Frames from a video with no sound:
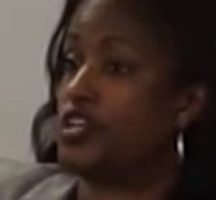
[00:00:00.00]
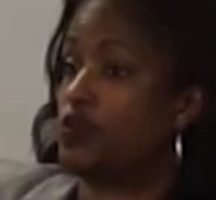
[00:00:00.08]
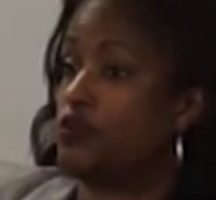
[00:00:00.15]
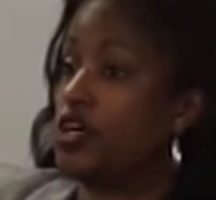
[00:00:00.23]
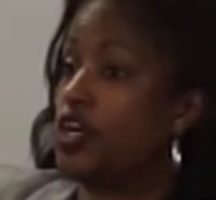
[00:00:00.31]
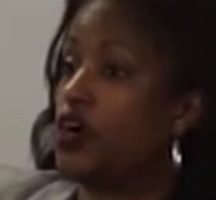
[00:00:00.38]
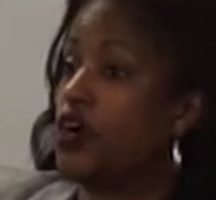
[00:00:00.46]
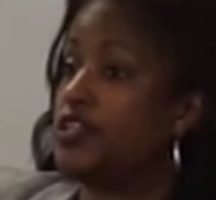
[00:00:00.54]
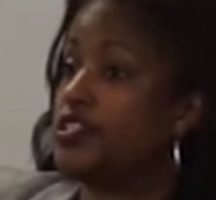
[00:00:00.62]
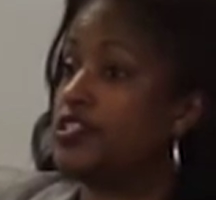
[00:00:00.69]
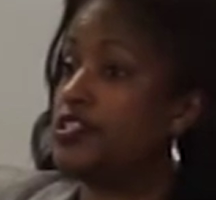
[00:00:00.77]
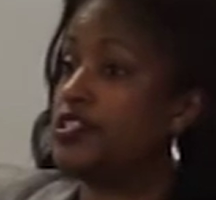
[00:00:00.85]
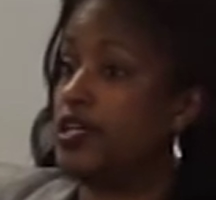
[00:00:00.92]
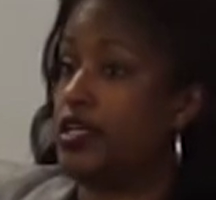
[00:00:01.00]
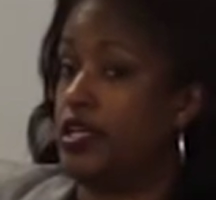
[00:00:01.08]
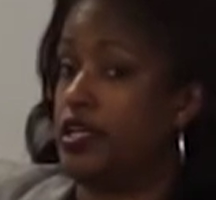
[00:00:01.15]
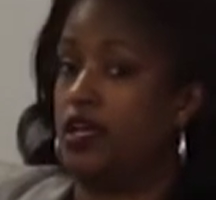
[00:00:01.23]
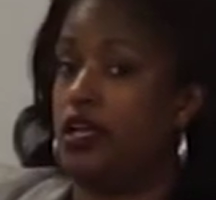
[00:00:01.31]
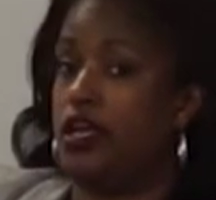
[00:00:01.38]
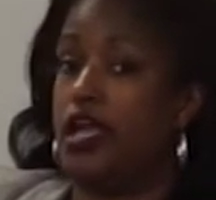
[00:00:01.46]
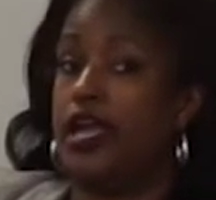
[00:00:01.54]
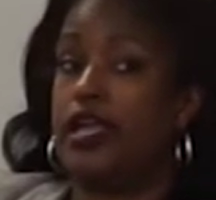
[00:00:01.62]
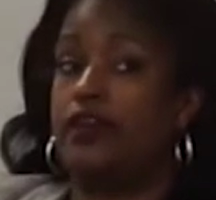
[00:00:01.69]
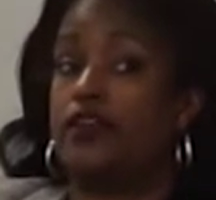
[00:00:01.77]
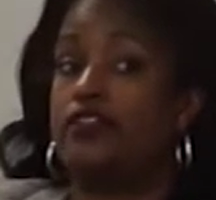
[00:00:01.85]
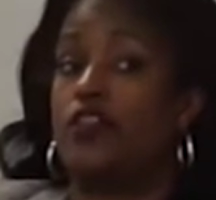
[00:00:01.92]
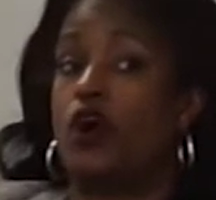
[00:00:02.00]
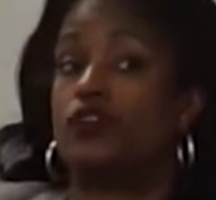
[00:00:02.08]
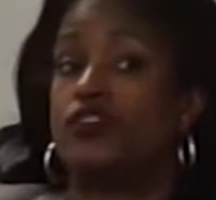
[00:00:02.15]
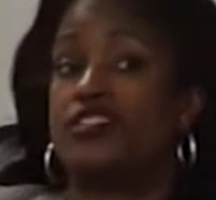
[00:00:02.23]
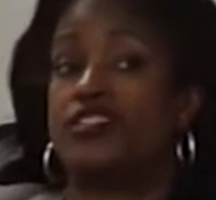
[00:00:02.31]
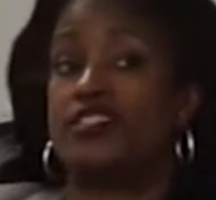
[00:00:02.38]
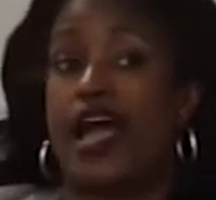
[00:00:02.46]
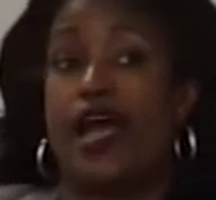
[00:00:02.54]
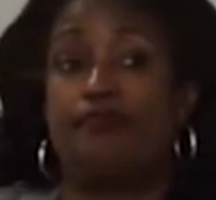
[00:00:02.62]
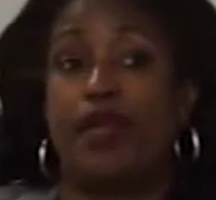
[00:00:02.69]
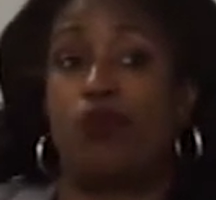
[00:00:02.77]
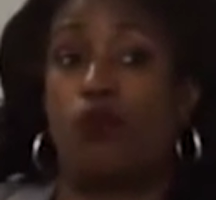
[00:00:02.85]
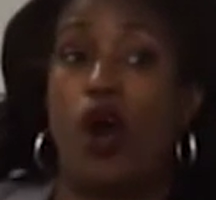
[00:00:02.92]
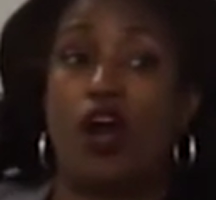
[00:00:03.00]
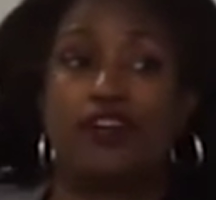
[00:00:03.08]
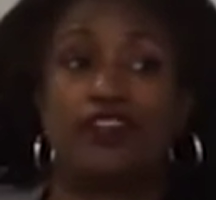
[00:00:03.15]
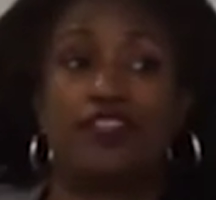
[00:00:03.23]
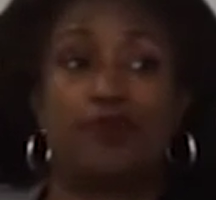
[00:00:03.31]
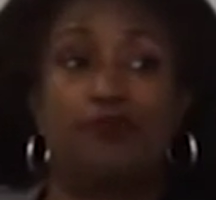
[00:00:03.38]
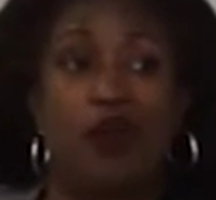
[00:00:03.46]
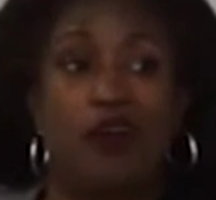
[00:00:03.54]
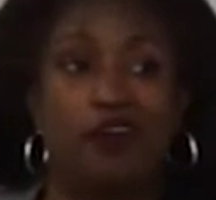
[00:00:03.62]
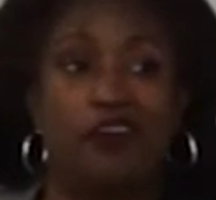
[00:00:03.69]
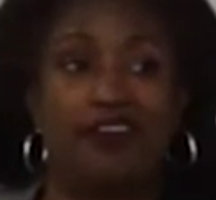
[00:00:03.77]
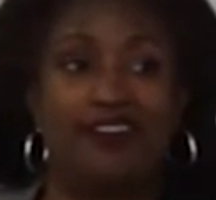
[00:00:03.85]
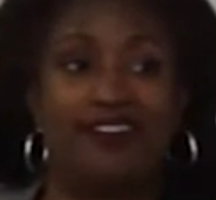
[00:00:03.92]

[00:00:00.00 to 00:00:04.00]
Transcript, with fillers: thing we're going to see, even though this guy may walk tomorrow.